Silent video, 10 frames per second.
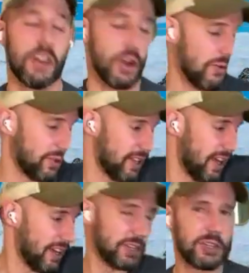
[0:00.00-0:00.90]
hopefully
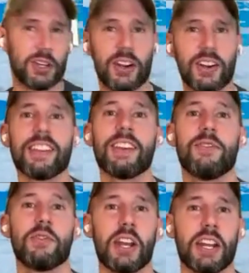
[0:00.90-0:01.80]
not your shirt.
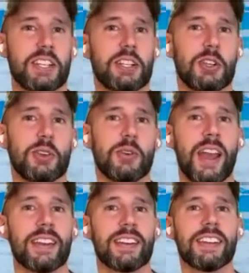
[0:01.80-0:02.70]
If you got a tissue
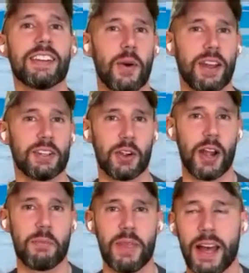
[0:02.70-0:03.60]
handy, go ahead and
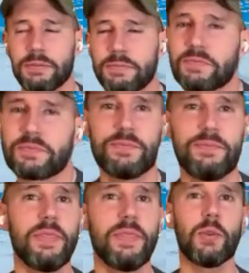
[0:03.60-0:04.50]
grab that.
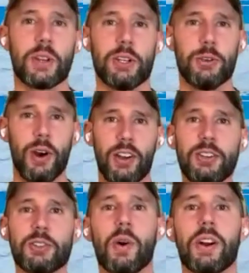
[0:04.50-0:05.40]
We're going to do
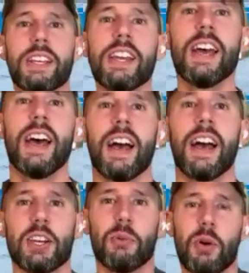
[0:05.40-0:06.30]
120
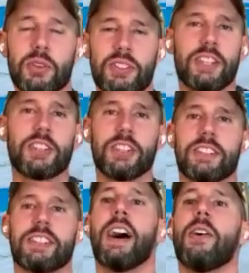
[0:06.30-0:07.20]
exhale
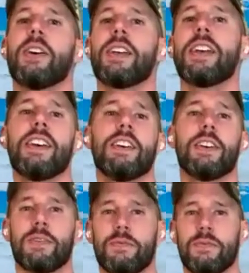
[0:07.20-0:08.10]
pulsations now.
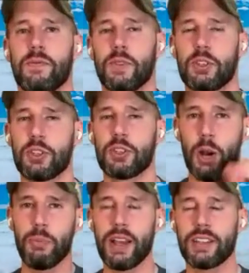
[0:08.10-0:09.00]

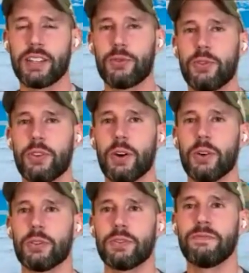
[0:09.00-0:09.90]
Sharp exhale through the
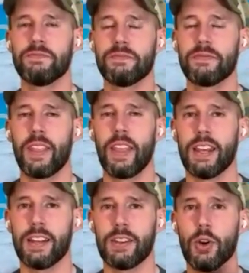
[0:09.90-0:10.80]
nose
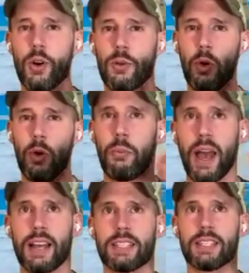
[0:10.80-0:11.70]
and a normal
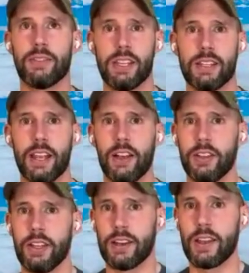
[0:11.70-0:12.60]
passive
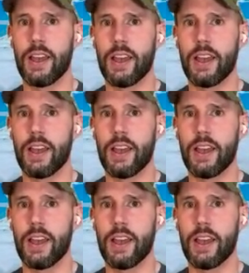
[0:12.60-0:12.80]
inhale in.